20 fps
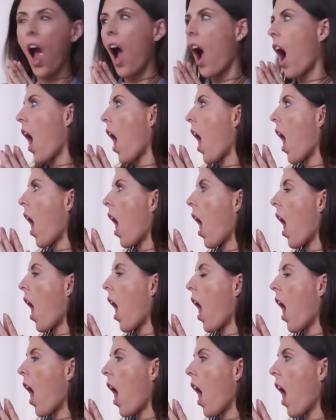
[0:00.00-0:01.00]

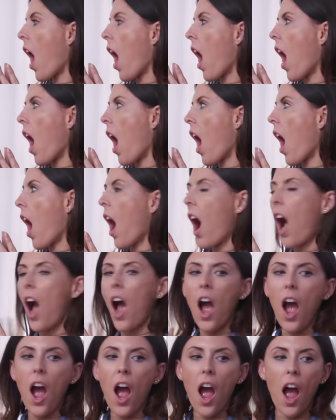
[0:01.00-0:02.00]

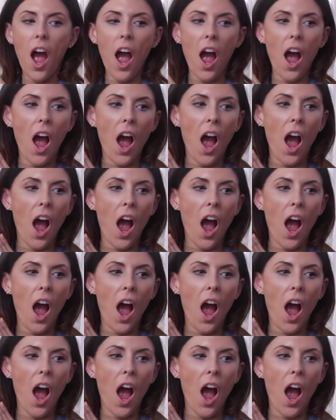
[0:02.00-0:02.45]
(not speaking)